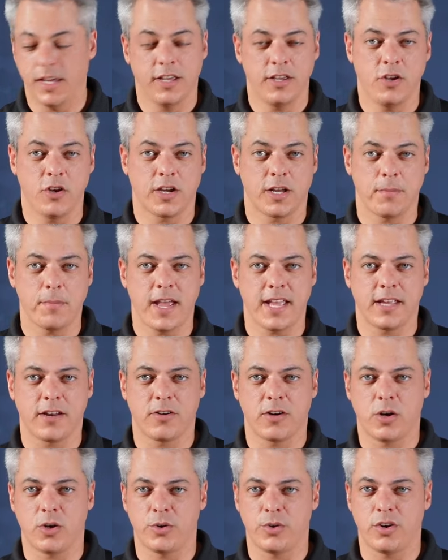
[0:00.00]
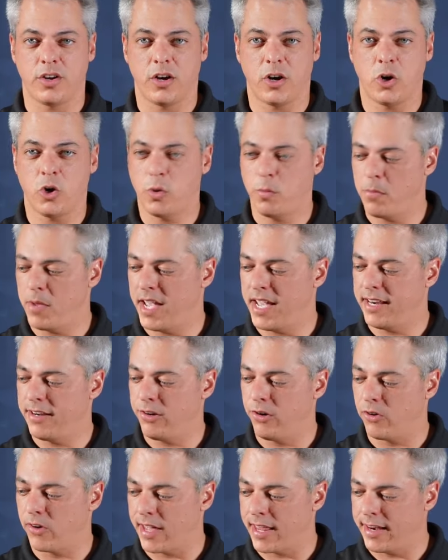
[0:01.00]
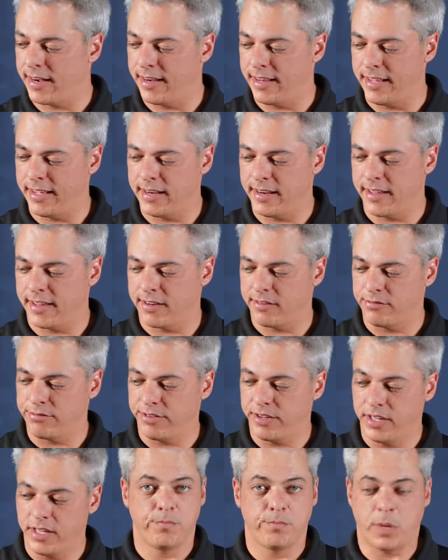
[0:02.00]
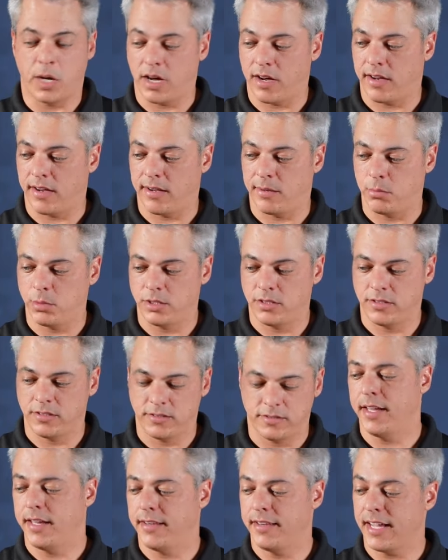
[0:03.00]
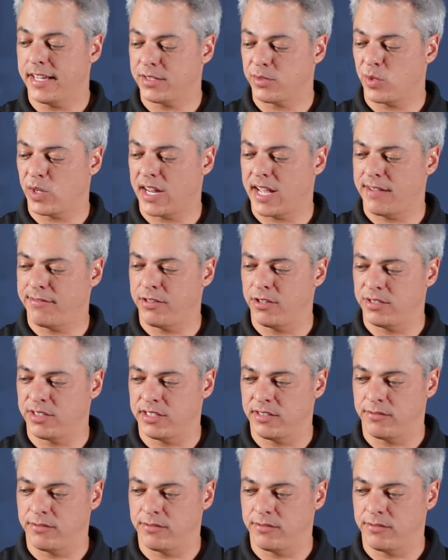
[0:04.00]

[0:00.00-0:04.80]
You can make your own homemade grenadine out of palm. That's what I've used